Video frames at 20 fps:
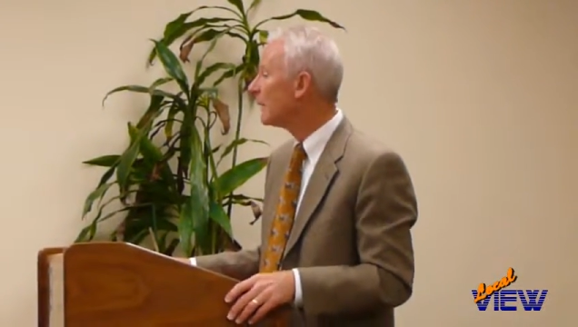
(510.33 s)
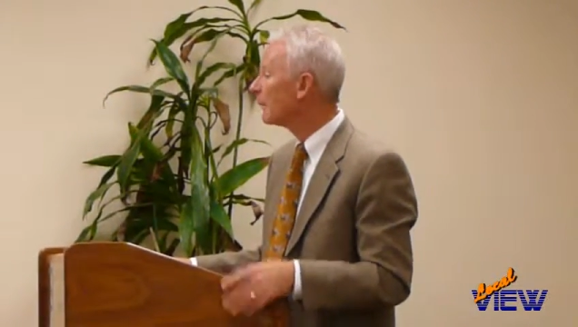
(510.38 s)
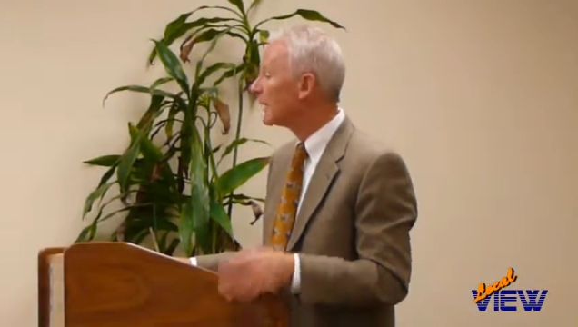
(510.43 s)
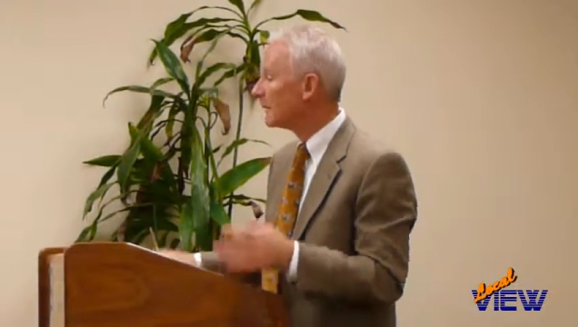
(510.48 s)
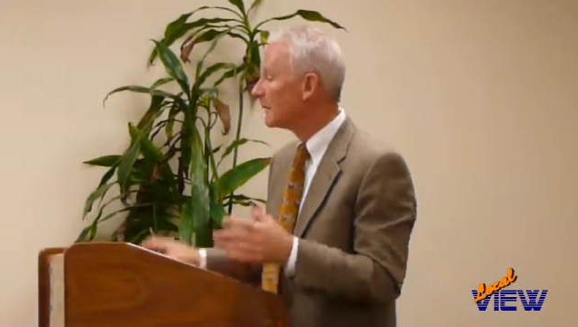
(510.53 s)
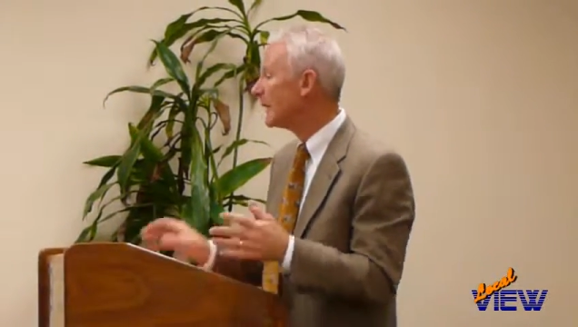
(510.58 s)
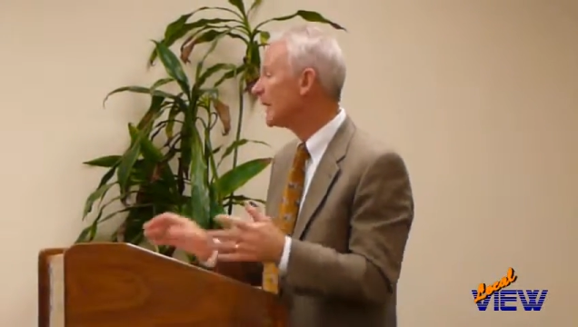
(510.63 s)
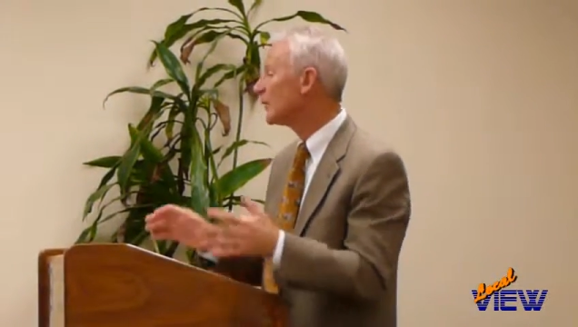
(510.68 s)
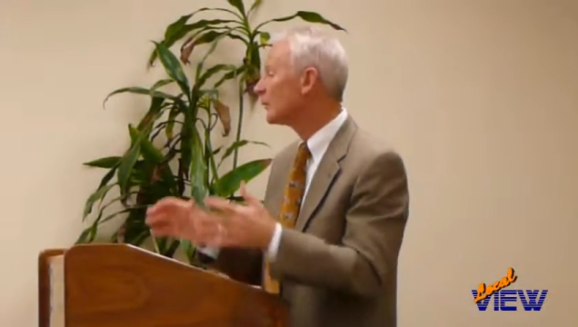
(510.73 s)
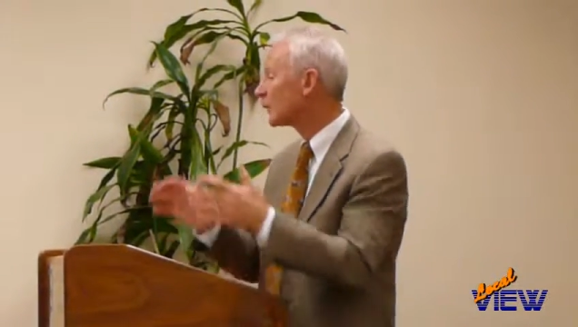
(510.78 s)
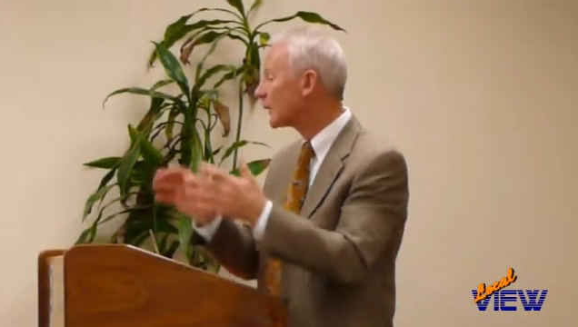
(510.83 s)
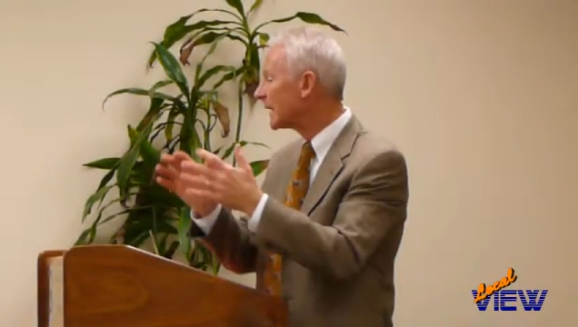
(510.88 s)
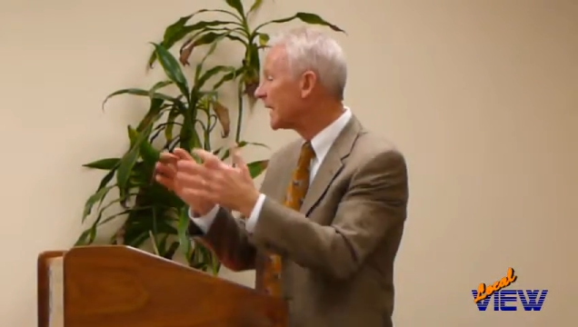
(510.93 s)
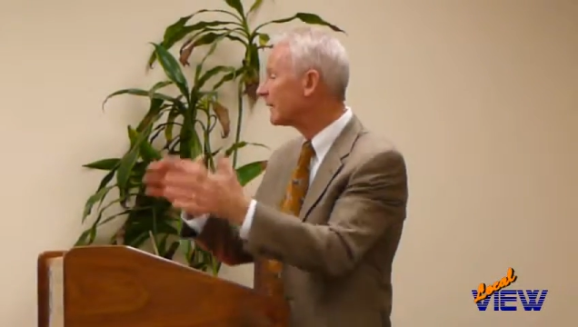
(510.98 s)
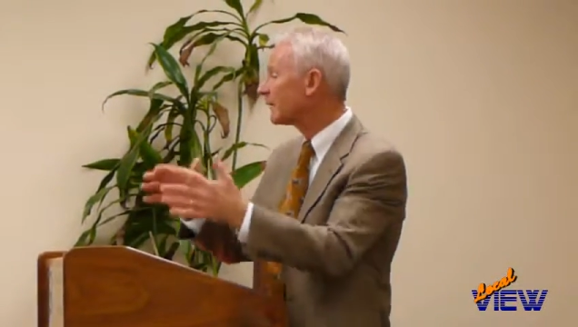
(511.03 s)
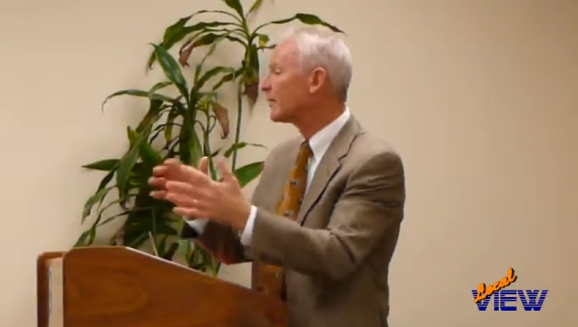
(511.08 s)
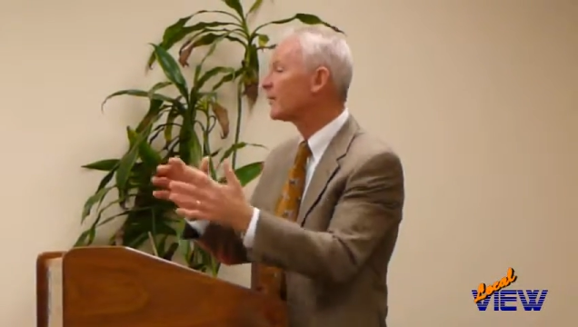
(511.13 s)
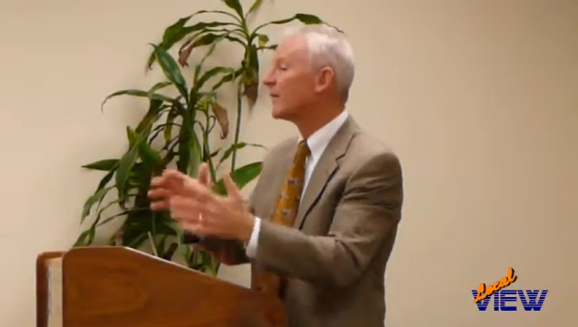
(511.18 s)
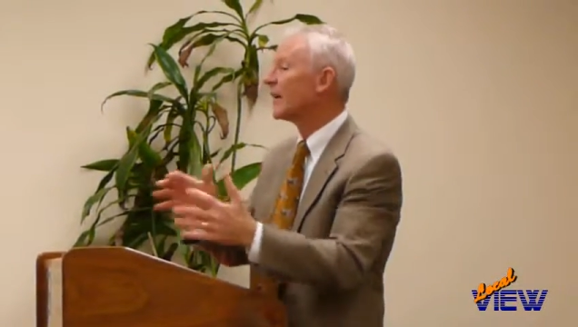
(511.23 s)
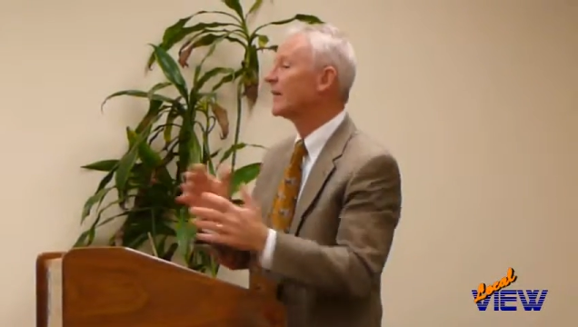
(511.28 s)
But it means we're
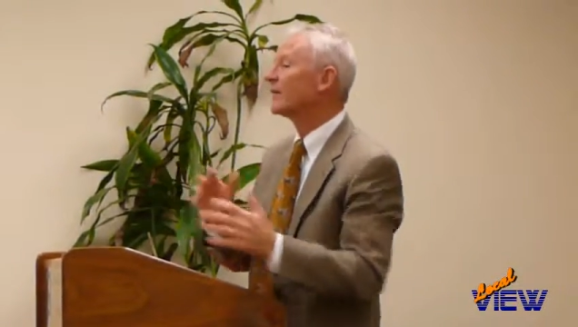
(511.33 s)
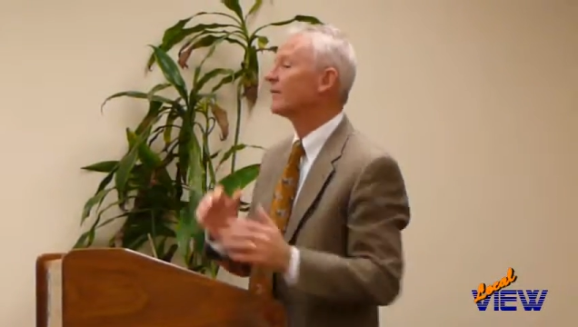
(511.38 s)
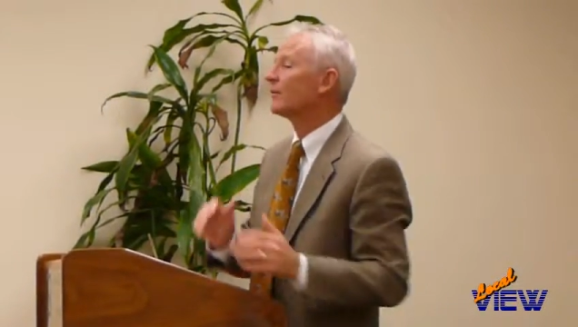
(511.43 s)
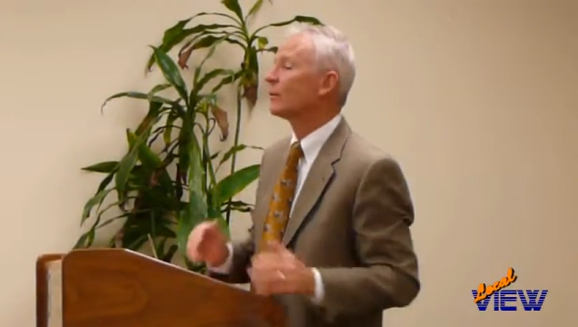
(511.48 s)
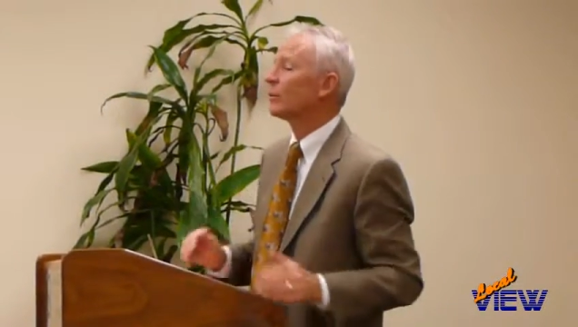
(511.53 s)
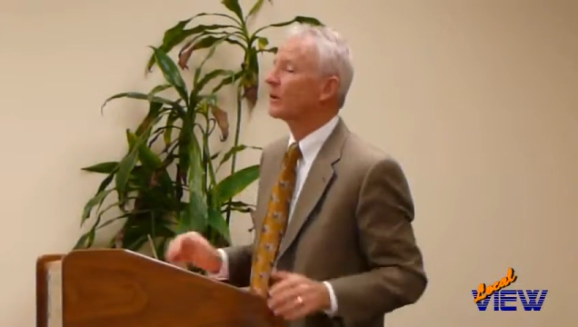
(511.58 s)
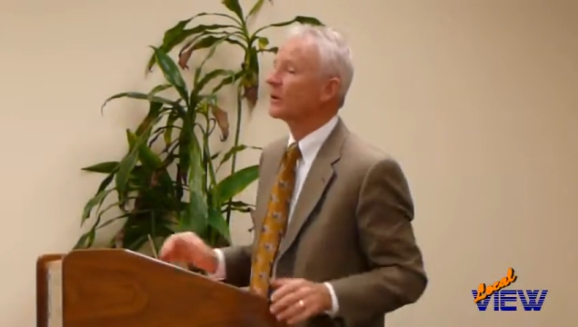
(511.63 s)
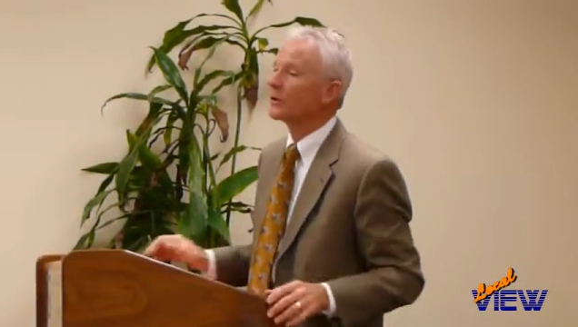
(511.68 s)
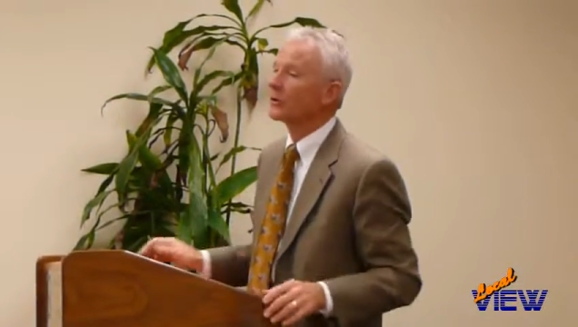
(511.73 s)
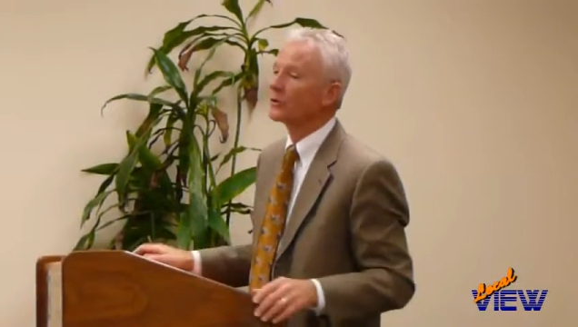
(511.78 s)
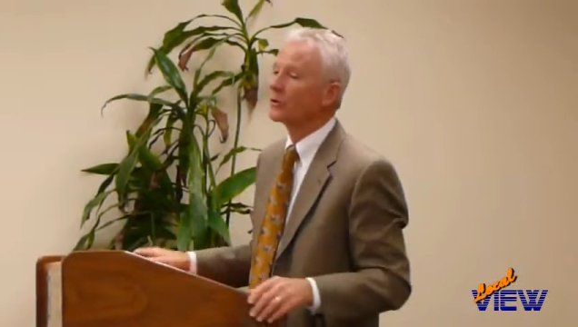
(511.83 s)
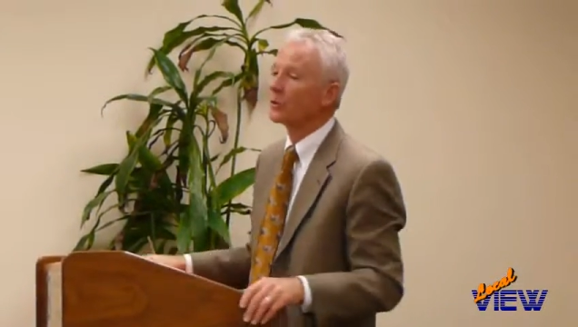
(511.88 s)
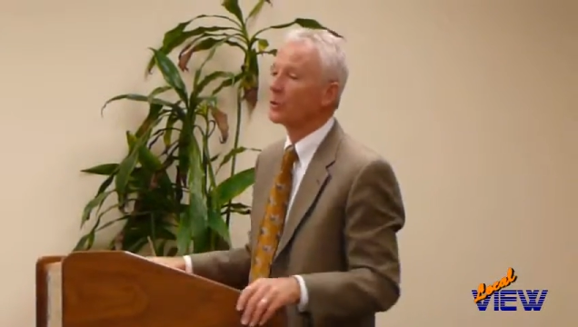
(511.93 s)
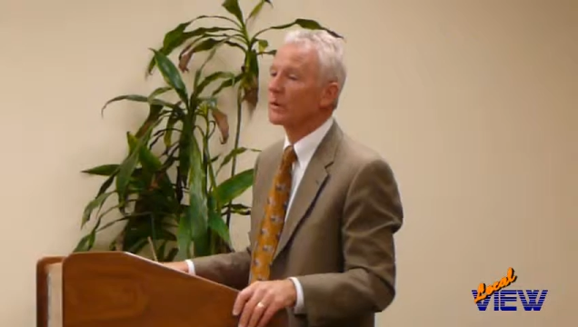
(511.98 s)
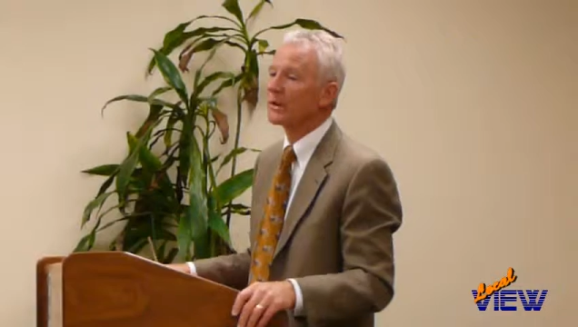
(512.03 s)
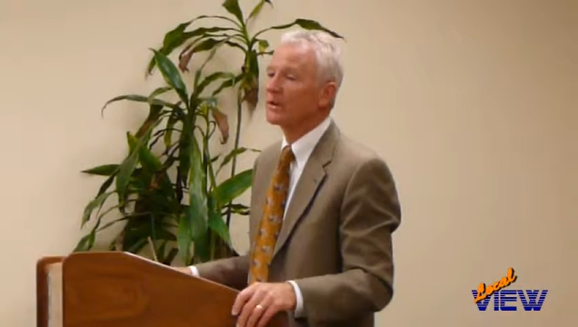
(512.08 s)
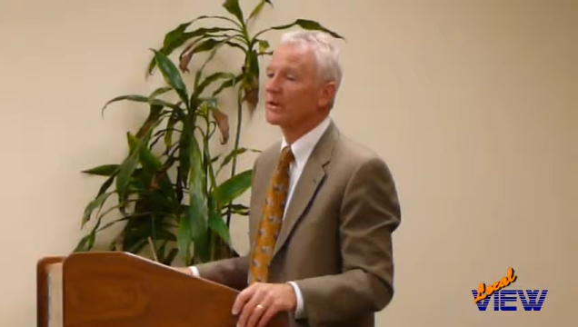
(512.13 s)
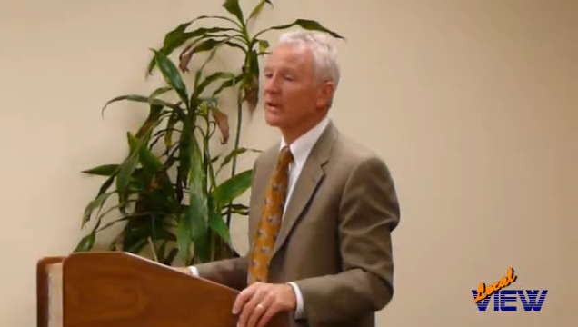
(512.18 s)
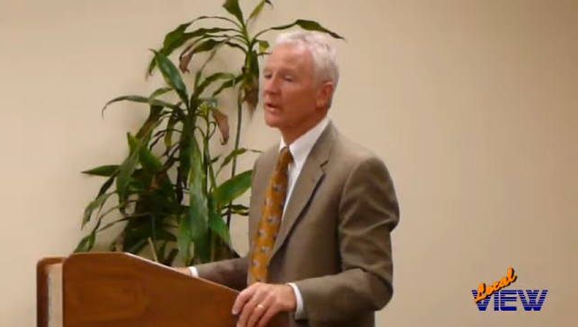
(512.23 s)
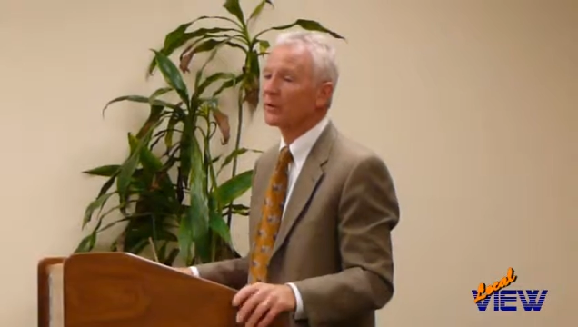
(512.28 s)
going to have to find $420,000